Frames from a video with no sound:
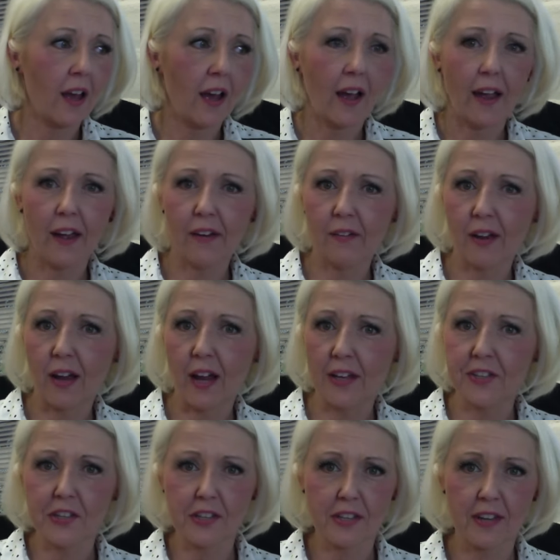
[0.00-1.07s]
I
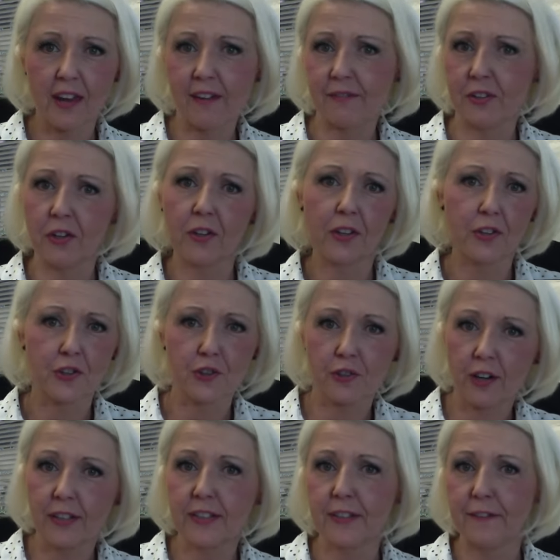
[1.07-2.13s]
just gave you
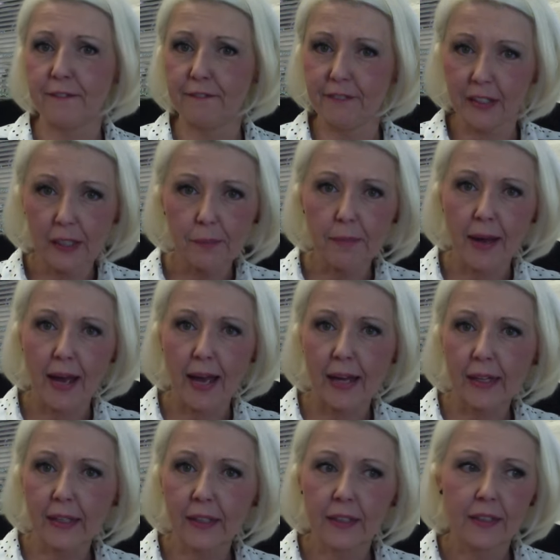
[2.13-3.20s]
constructive
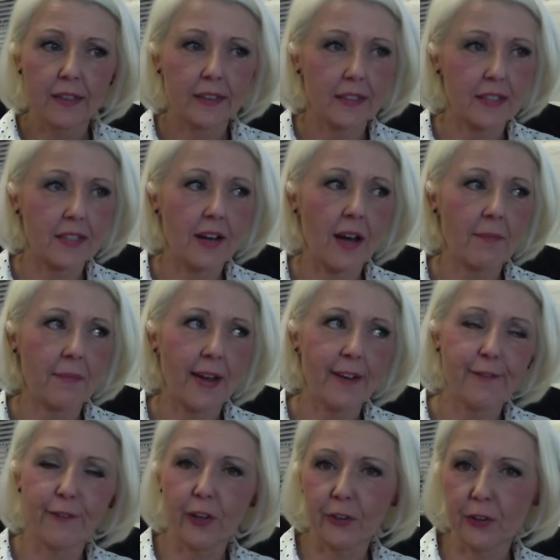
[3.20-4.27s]
feedback. It's not my
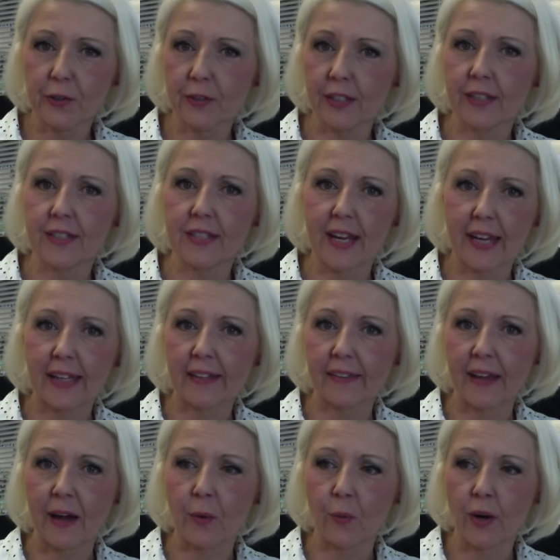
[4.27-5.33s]
fault you didn't take it
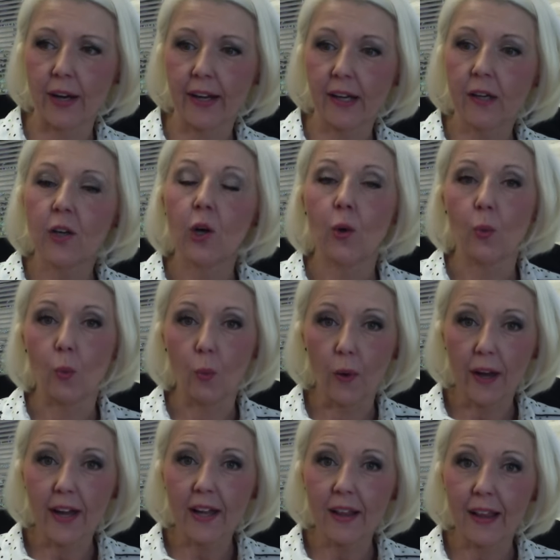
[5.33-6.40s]
that way.
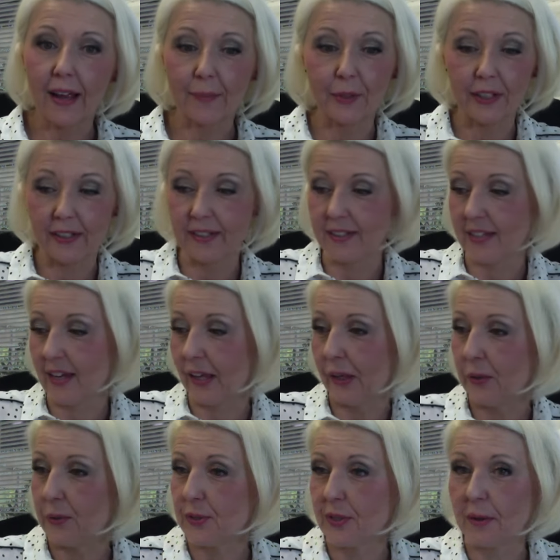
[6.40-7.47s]
Well, I'm going to tell
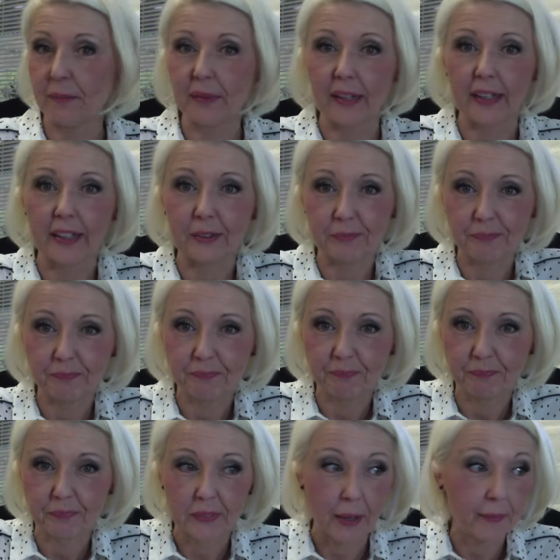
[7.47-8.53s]
you something.
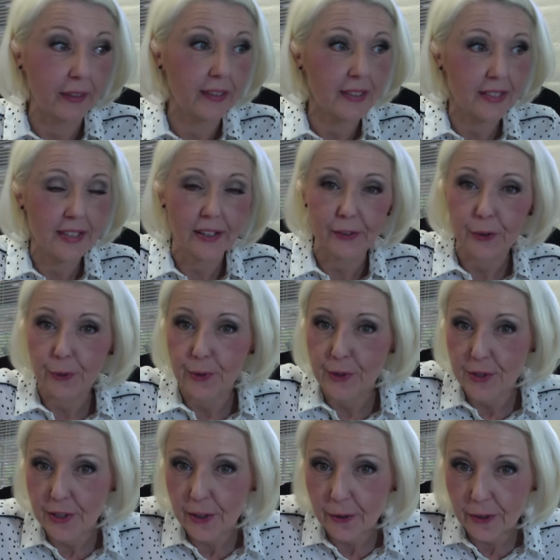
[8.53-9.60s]
I'm going to tell you a
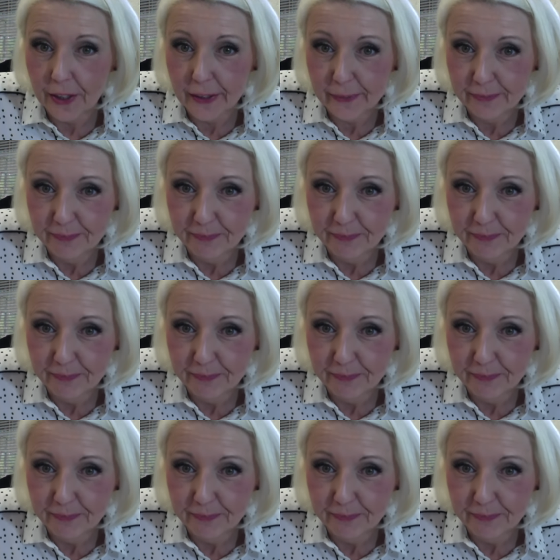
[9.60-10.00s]
secret.